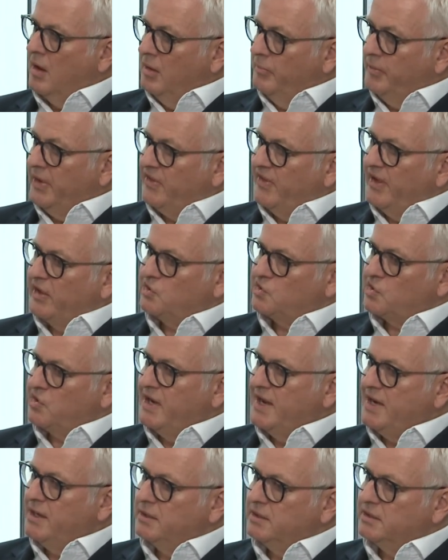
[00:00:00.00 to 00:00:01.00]
but they're
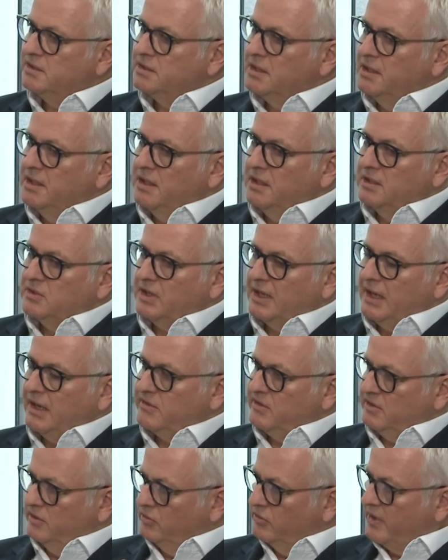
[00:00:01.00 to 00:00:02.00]
trained to
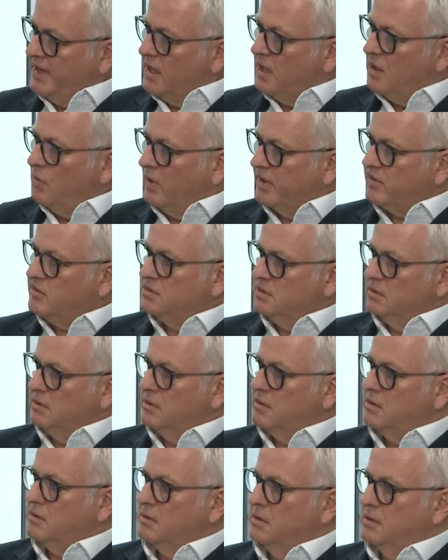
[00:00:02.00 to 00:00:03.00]
ask the right
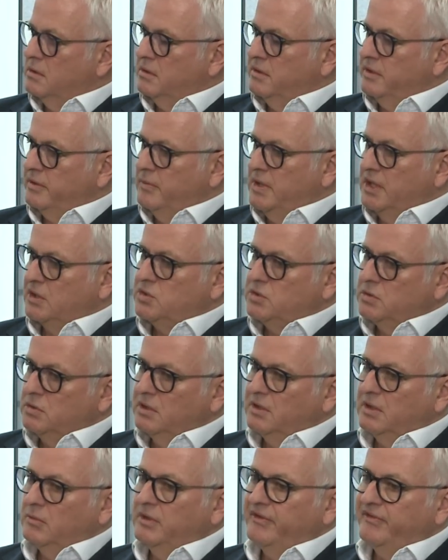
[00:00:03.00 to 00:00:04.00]
questions to make
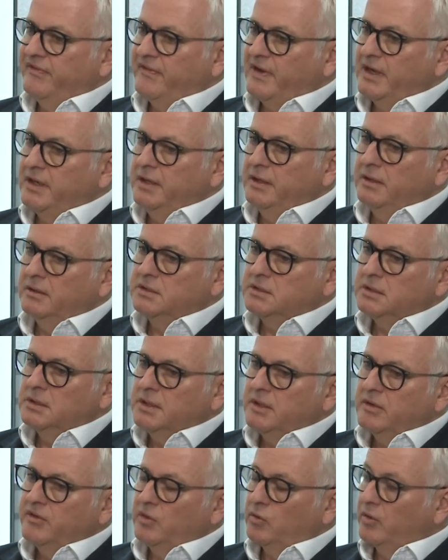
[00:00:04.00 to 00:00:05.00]
sure that we find
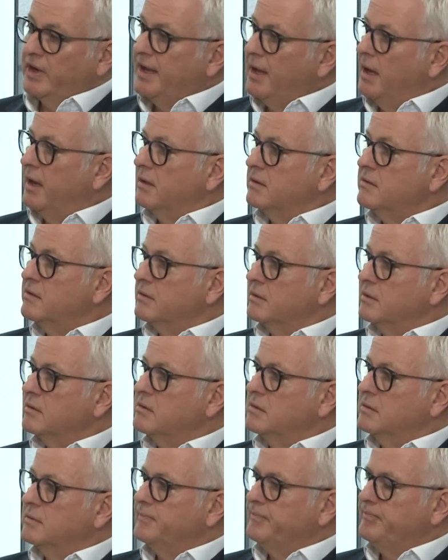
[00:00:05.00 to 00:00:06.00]
the right answers.